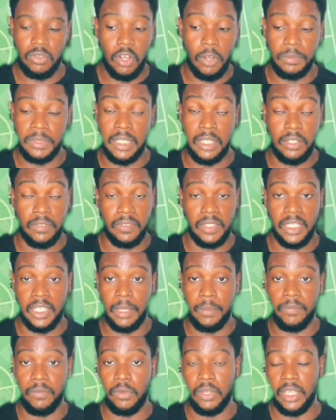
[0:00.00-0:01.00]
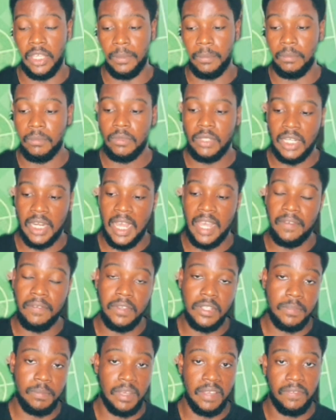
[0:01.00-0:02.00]
comes out of the game for him.
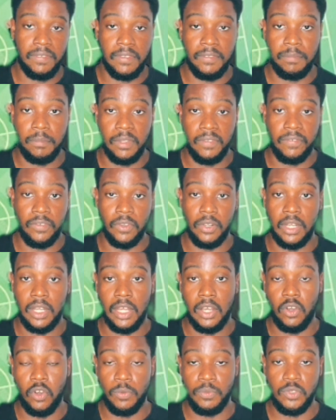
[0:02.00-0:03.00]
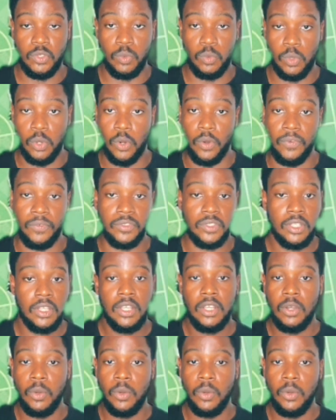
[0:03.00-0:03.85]
Clivert, my fifth midfielder, at home to Wolves.